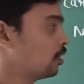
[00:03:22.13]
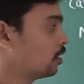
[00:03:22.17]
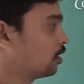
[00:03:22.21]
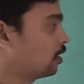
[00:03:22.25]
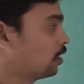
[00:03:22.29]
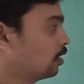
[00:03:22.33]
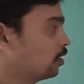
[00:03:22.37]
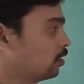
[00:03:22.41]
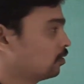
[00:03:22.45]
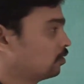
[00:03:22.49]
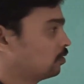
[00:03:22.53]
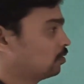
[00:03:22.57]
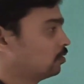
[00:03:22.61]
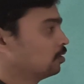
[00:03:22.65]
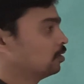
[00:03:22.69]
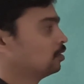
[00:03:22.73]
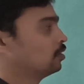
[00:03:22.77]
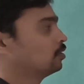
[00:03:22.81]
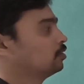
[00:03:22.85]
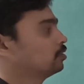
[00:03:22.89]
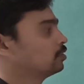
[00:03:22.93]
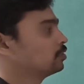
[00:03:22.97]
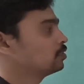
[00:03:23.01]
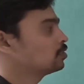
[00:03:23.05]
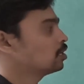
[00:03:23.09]
Okay.
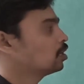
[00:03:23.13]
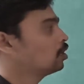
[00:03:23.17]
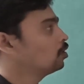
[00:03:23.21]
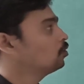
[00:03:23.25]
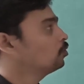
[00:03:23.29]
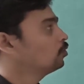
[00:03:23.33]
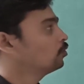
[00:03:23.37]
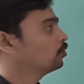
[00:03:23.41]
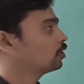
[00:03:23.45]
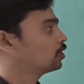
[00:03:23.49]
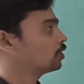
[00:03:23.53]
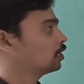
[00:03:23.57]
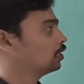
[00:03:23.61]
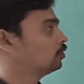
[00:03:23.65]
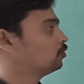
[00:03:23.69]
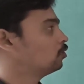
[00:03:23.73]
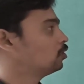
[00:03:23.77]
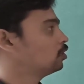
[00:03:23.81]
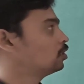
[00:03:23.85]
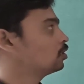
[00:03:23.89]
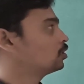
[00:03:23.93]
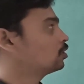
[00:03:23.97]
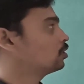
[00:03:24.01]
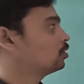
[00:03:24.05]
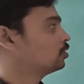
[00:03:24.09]
This is how we
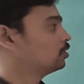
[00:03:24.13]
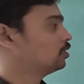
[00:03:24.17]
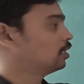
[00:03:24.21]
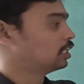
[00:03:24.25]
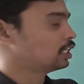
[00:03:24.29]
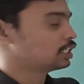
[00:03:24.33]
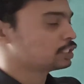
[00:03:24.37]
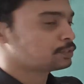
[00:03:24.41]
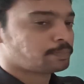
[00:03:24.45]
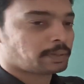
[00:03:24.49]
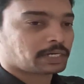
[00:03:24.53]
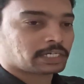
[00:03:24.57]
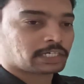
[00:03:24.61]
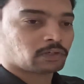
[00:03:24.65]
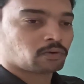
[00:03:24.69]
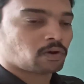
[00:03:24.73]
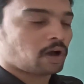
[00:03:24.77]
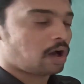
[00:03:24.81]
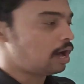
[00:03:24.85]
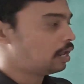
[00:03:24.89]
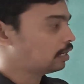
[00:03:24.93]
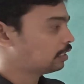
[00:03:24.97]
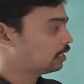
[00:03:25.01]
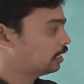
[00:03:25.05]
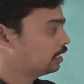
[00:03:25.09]
convert the respective
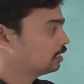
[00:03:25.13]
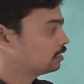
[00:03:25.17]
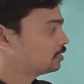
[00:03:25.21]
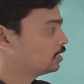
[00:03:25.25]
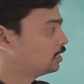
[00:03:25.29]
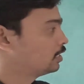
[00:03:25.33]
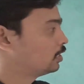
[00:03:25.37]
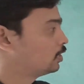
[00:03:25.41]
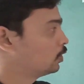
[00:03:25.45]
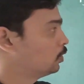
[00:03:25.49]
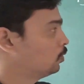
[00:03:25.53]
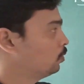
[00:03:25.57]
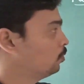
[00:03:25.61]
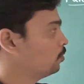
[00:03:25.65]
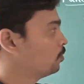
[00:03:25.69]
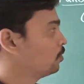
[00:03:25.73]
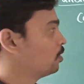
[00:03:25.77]
alkanes into